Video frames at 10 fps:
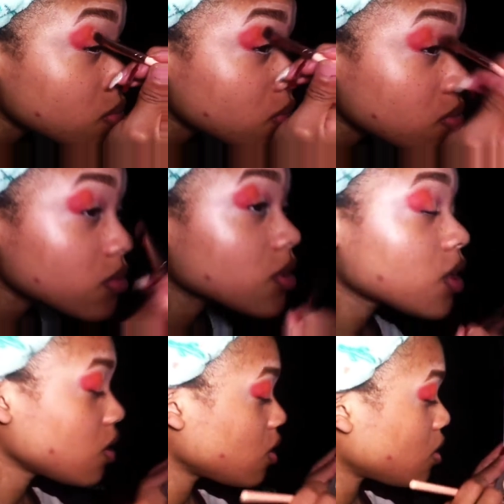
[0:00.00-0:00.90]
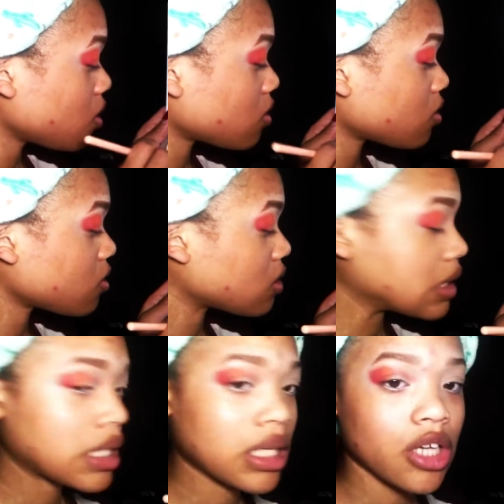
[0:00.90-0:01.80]
Okay,
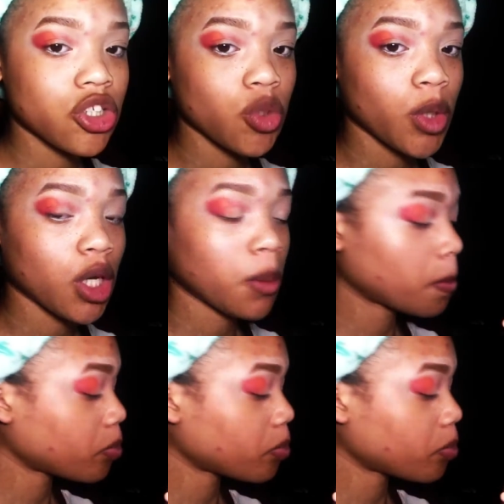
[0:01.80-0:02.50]
not showing up.